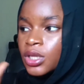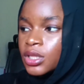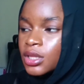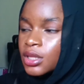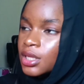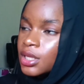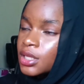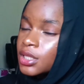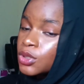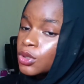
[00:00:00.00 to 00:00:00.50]
I
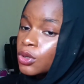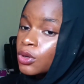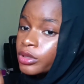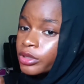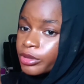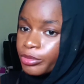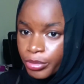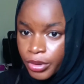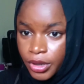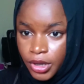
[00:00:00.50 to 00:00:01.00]
think it's called
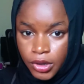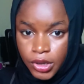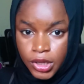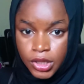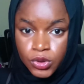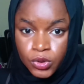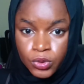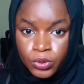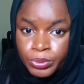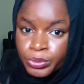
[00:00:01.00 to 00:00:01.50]
the
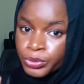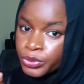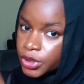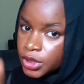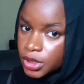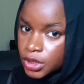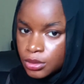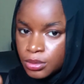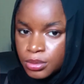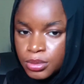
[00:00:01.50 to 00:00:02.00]
Pareto
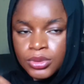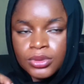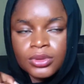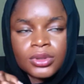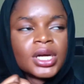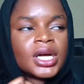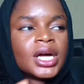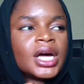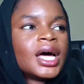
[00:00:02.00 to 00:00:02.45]
principle,